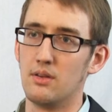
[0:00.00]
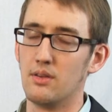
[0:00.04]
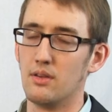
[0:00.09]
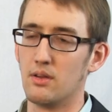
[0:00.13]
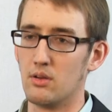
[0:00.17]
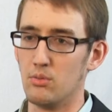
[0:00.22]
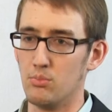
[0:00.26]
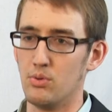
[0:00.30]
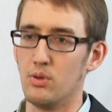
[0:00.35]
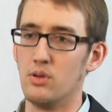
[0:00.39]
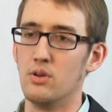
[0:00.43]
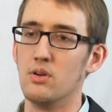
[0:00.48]
on
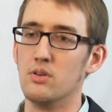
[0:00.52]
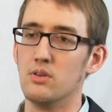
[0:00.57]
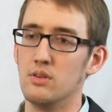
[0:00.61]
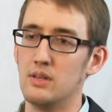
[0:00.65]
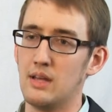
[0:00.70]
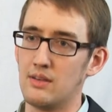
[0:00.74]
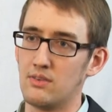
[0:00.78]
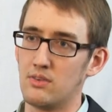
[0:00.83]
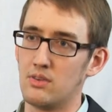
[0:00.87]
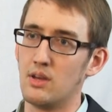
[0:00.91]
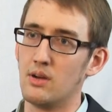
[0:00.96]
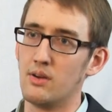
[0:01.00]
the computers
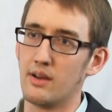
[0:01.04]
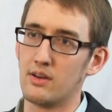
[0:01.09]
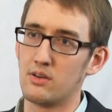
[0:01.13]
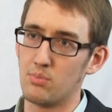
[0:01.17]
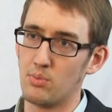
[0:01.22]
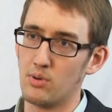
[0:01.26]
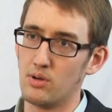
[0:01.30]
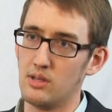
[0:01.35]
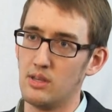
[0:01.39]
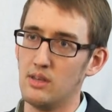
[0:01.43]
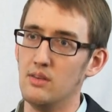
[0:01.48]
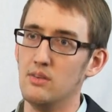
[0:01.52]
and that's their
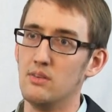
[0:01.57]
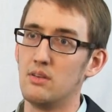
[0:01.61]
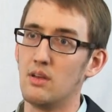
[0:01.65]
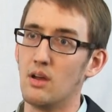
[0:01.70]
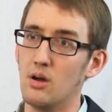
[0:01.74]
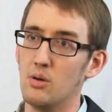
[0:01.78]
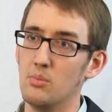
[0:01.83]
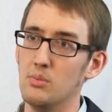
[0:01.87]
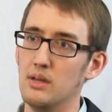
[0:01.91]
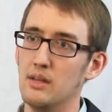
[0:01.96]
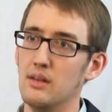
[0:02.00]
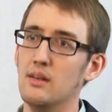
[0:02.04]
expertise,
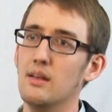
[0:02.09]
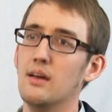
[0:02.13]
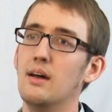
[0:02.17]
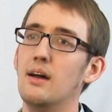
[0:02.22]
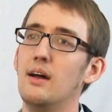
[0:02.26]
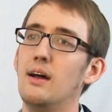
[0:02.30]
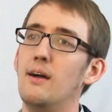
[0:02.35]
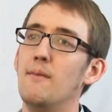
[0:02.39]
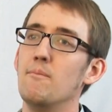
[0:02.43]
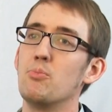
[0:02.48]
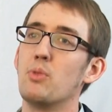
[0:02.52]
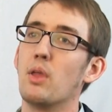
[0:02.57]
come in
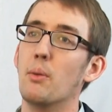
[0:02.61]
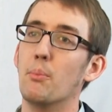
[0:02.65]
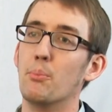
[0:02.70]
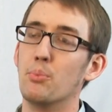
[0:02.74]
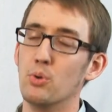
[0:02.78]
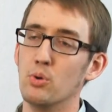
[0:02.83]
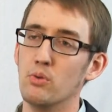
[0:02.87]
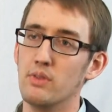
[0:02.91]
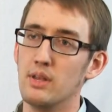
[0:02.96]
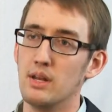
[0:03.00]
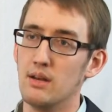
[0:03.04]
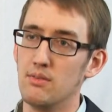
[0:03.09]
and
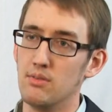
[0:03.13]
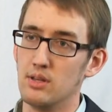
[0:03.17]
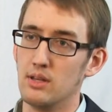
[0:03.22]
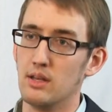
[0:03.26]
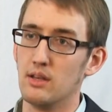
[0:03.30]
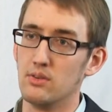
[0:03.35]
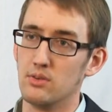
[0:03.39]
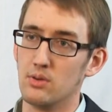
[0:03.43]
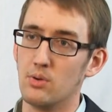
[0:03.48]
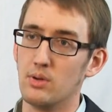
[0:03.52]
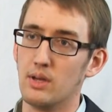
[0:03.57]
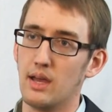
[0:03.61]
prove that
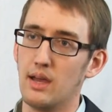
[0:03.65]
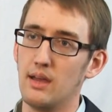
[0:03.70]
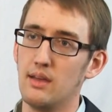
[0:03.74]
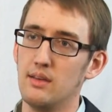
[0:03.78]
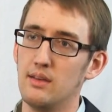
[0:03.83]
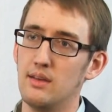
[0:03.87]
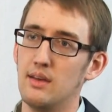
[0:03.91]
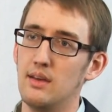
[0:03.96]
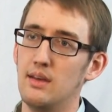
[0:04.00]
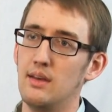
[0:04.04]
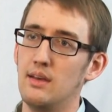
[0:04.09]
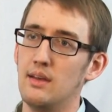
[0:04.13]
everything's okay.
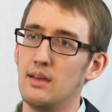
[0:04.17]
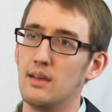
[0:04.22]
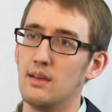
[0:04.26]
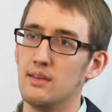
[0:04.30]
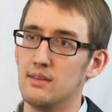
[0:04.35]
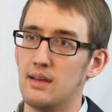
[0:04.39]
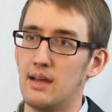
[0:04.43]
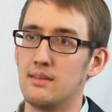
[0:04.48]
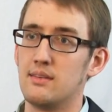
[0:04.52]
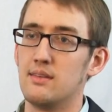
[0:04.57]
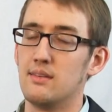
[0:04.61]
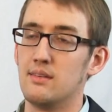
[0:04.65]

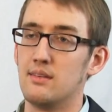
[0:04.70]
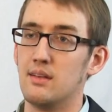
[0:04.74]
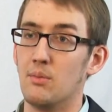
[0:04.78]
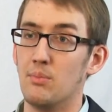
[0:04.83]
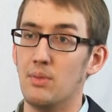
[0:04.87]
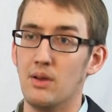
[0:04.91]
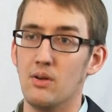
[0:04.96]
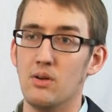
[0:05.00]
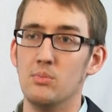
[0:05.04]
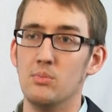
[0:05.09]
Because that's the step